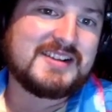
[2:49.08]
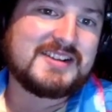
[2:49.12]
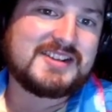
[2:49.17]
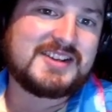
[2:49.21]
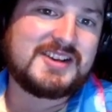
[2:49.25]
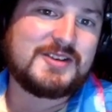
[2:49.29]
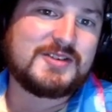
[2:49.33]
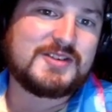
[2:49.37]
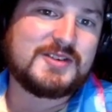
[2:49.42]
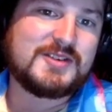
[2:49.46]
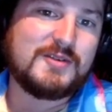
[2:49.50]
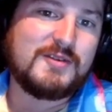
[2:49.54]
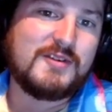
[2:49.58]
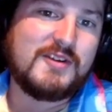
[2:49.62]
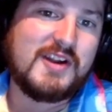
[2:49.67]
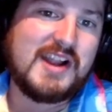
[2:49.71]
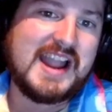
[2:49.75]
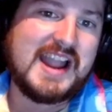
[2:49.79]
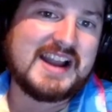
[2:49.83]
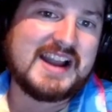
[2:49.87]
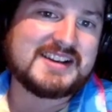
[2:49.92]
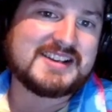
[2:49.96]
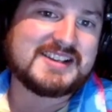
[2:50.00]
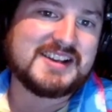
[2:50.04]
to
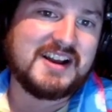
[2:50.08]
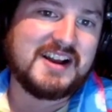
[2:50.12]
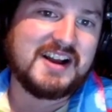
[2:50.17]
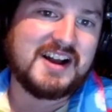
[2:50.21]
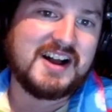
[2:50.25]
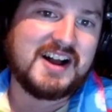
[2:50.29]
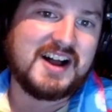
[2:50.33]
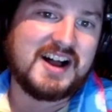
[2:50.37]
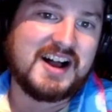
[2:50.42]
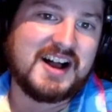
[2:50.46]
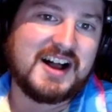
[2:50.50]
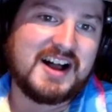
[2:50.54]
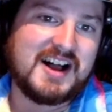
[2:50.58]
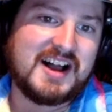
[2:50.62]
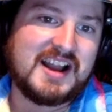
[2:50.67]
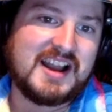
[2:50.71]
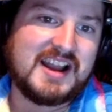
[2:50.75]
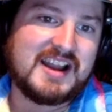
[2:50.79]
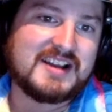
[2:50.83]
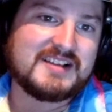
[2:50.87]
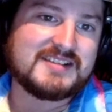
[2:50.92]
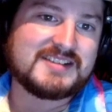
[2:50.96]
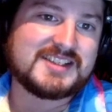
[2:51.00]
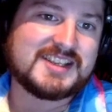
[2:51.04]
direct uh,
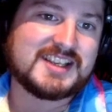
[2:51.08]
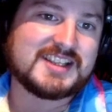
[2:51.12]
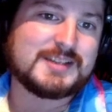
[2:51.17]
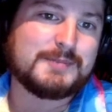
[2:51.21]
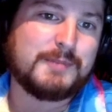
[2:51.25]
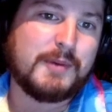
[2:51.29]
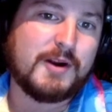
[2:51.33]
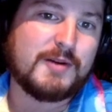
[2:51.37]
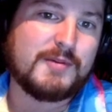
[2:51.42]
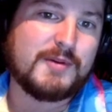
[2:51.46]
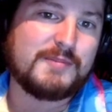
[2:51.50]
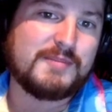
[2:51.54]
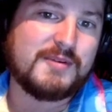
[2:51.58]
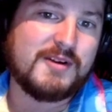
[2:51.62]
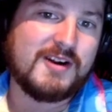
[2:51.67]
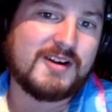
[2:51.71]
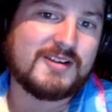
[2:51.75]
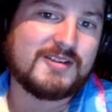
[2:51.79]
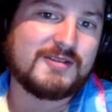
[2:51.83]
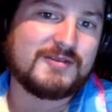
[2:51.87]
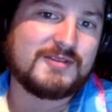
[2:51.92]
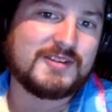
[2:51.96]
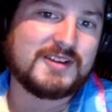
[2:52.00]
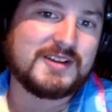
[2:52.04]
since Barbara
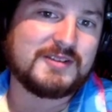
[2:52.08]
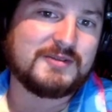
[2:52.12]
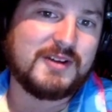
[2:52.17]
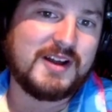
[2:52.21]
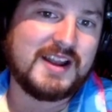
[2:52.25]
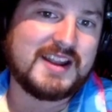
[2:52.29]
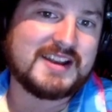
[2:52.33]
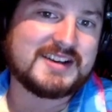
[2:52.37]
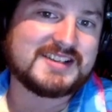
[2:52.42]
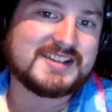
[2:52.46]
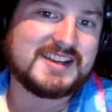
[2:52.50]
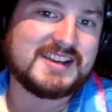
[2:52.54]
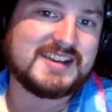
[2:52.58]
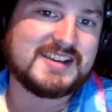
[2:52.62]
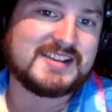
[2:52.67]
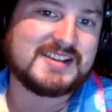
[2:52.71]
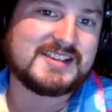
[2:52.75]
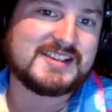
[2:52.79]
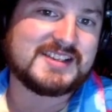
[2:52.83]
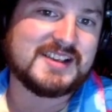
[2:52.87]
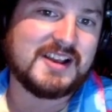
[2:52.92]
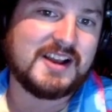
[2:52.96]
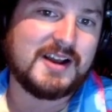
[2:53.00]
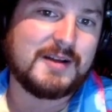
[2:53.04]
Broccoli liked
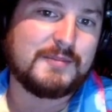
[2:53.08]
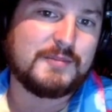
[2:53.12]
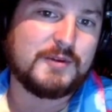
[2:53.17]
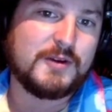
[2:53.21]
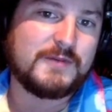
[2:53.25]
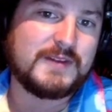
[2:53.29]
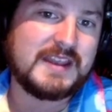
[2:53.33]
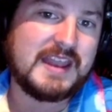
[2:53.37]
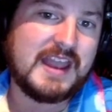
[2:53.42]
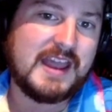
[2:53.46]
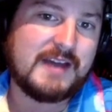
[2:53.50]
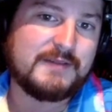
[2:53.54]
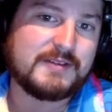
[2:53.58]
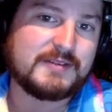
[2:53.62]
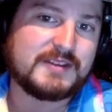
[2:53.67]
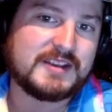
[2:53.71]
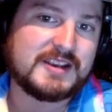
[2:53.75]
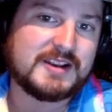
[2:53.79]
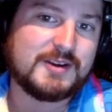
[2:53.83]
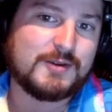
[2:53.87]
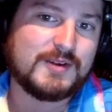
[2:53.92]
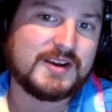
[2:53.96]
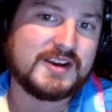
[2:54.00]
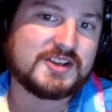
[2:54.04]
his uh, movie
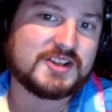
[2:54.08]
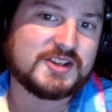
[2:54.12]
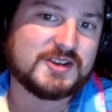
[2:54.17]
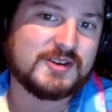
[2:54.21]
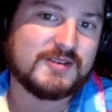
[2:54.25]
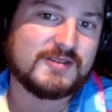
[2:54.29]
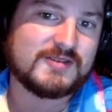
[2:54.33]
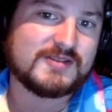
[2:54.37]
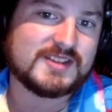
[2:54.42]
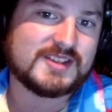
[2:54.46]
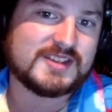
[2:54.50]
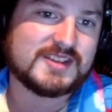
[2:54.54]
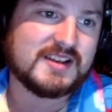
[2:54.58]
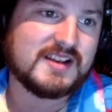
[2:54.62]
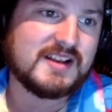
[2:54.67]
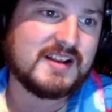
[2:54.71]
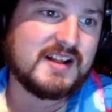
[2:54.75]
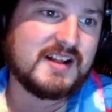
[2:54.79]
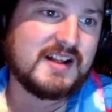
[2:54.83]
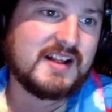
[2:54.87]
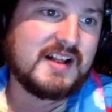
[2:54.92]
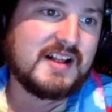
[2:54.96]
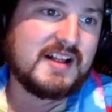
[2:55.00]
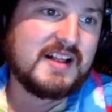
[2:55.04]
Heavenly Creatures.
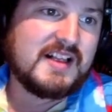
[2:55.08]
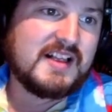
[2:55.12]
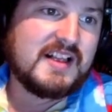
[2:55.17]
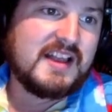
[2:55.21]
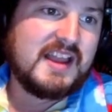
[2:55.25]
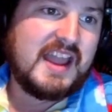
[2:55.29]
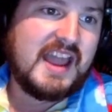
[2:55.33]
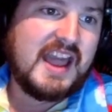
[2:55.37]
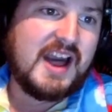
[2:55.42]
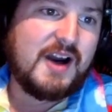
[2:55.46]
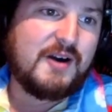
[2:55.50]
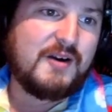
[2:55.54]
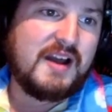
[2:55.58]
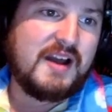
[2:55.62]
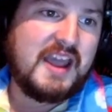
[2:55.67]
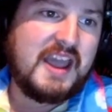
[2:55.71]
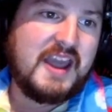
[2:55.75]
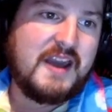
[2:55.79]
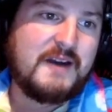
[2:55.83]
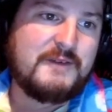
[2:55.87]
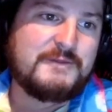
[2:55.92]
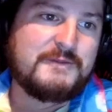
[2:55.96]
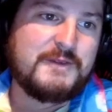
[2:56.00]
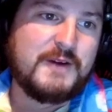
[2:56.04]

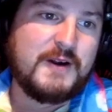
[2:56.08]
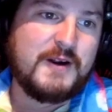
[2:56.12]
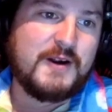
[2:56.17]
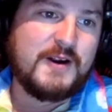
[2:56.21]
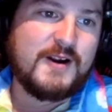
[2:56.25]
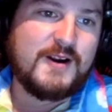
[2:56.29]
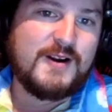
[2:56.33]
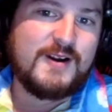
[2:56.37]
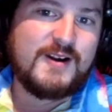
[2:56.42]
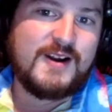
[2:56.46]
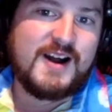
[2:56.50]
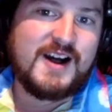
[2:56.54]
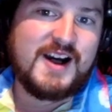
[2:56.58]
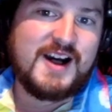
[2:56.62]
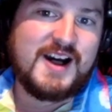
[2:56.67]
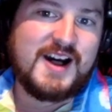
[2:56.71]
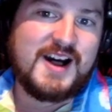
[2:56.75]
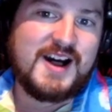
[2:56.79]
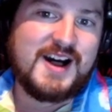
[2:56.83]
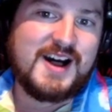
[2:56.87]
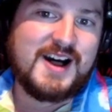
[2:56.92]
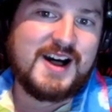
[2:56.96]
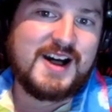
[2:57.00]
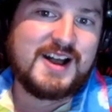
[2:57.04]
However,
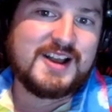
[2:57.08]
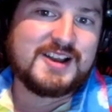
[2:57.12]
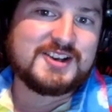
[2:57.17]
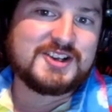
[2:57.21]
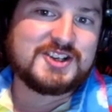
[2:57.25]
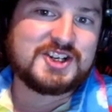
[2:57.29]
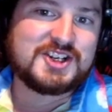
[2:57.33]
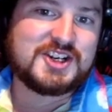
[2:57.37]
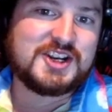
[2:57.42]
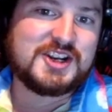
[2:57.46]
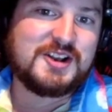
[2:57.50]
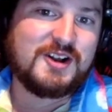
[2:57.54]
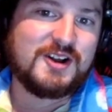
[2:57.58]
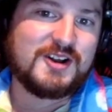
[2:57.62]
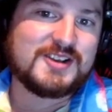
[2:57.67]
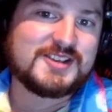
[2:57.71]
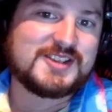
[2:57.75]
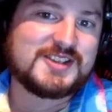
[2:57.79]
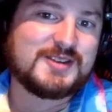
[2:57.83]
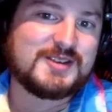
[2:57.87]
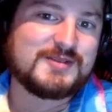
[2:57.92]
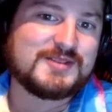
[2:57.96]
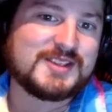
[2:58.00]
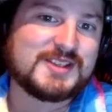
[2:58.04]
uh, she
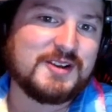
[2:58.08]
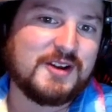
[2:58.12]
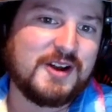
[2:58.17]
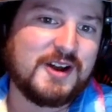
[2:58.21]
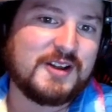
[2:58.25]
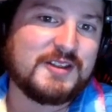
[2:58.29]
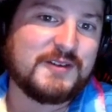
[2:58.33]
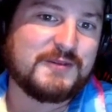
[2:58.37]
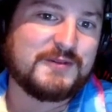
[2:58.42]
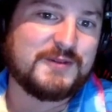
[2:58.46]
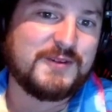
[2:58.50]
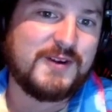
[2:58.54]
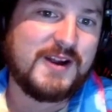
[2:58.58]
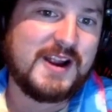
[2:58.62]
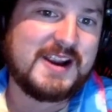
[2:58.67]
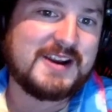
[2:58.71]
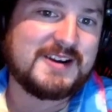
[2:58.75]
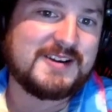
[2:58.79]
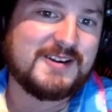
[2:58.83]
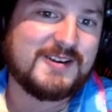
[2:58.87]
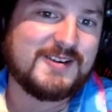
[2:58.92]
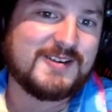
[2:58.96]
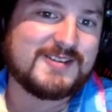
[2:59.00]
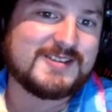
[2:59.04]
also saw The
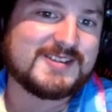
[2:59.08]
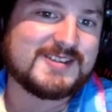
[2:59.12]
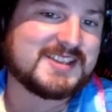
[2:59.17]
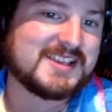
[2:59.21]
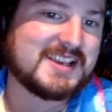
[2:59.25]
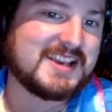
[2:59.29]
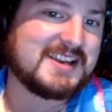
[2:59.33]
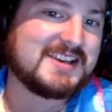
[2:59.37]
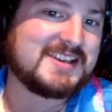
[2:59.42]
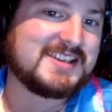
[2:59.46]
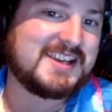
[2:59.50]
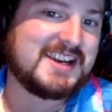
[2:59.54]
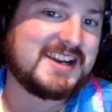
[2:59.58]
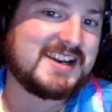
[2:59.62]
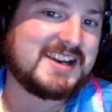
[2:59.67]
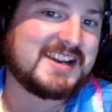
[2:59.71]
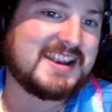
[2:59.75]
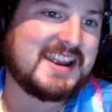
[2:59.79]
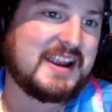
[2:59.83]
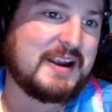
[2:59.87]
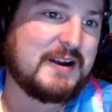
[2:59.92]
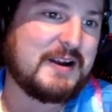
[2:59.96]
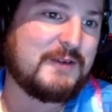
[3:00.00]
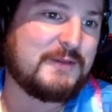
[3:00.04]
Frighteners and
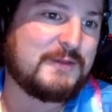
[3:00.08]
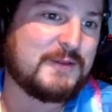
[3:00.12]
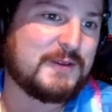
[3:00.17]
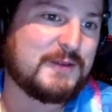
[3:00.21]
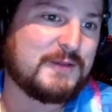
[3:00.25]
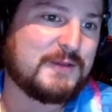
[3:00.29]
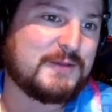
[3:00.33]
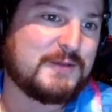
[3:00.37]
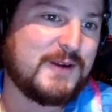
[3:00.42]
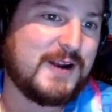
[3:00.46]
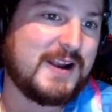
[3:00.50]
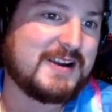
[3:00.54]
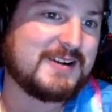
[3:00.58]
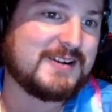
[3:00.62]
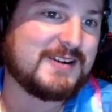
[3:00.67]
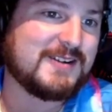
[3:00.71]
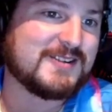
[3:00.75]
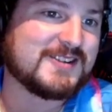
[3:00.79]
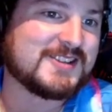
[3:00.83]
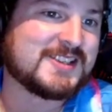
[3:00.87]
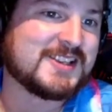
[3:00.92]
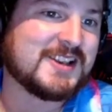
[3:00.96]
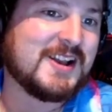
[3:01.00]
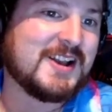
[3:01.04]
didn't care for The
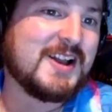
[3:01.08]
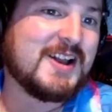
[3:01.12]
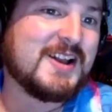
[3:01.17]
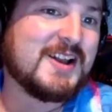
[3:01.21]
Frighteners,